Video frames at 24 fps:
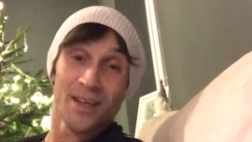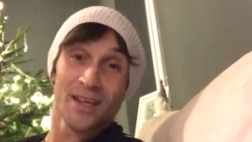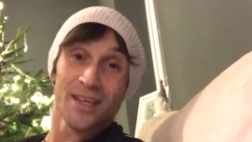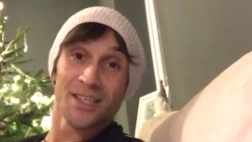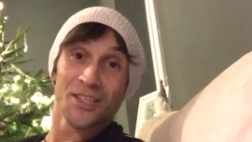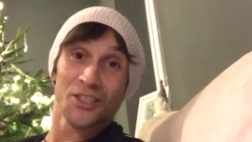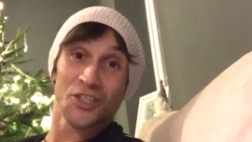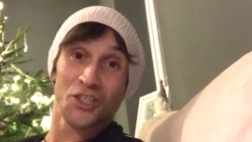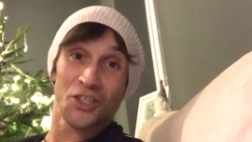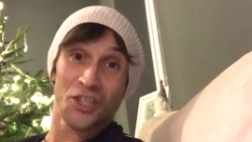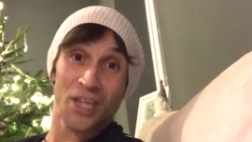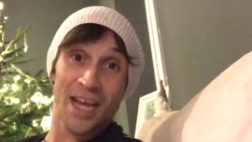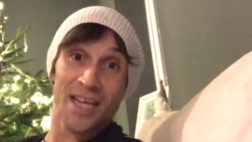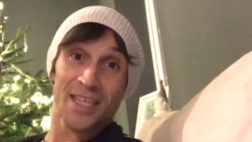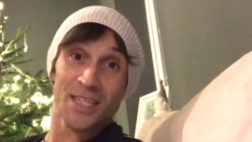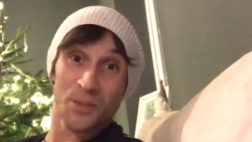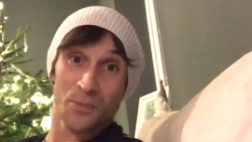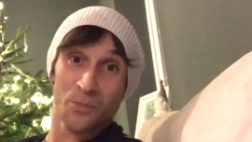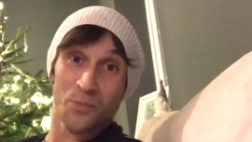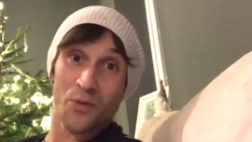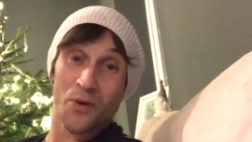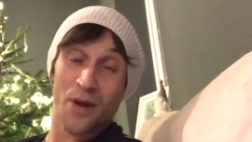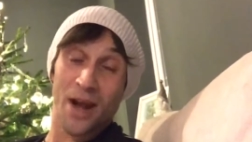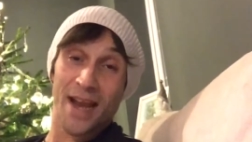
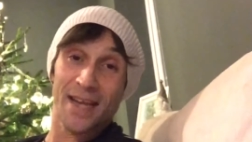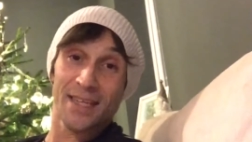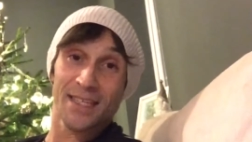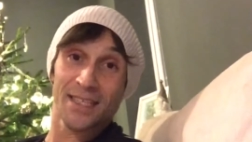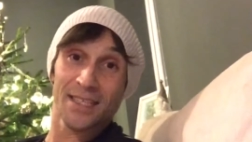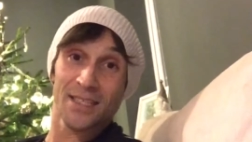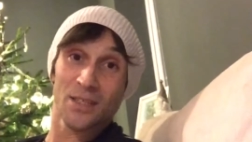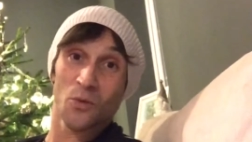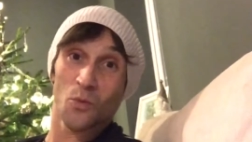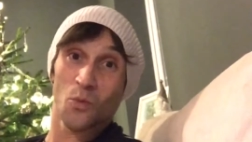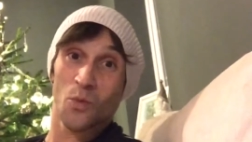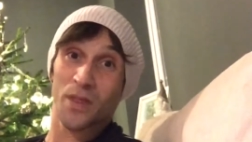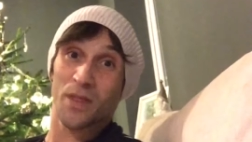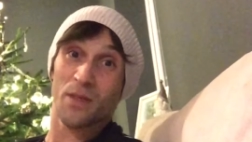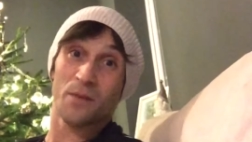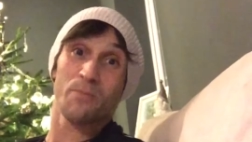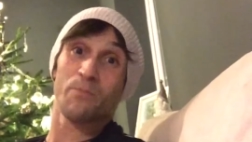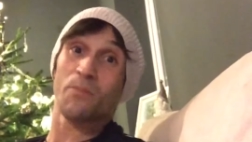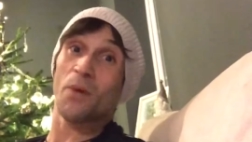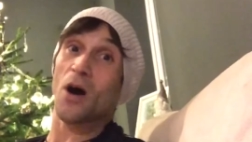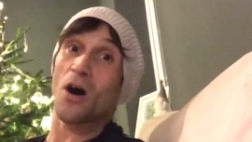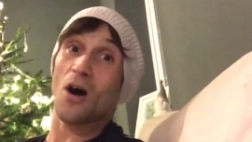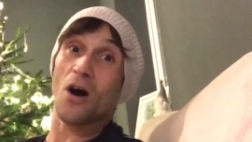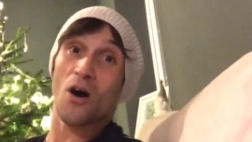chest press with a
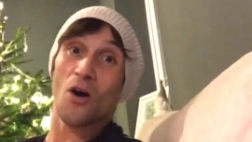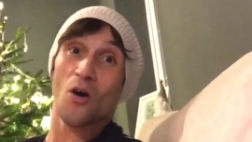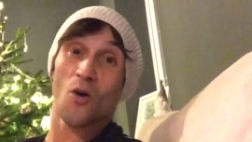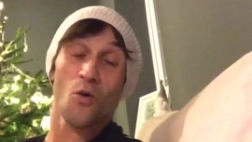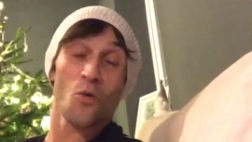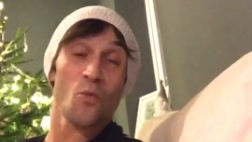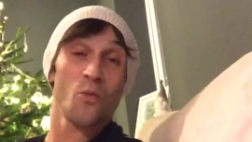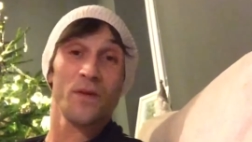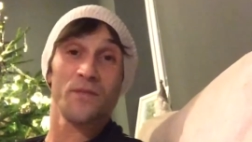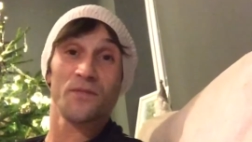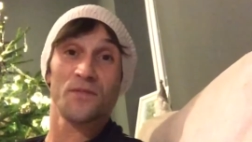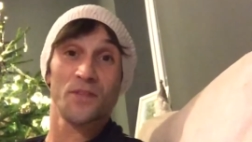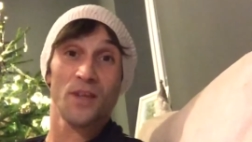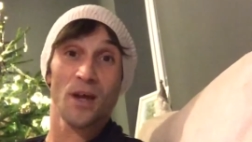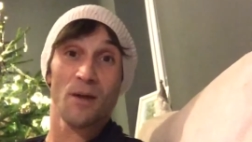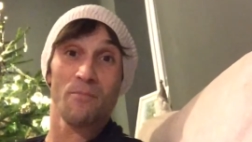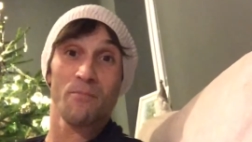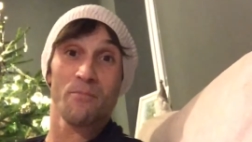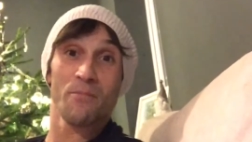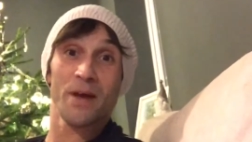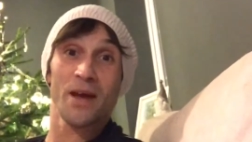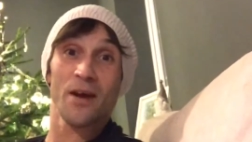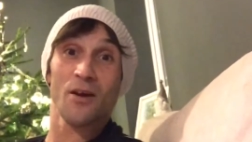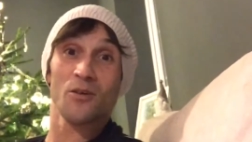bar or with
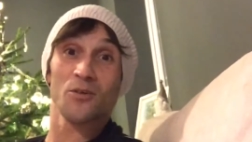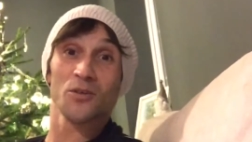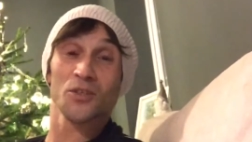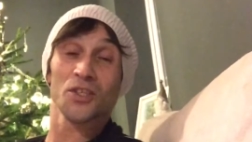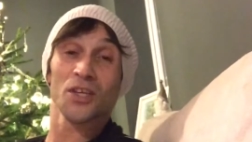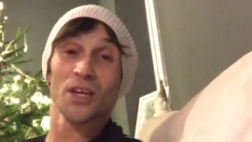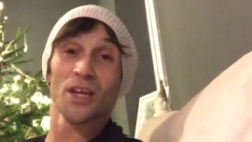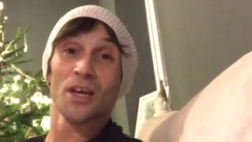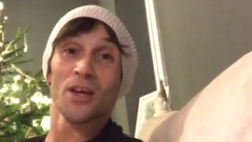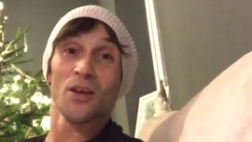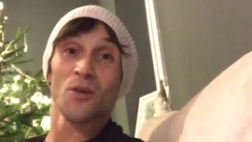dumbbells,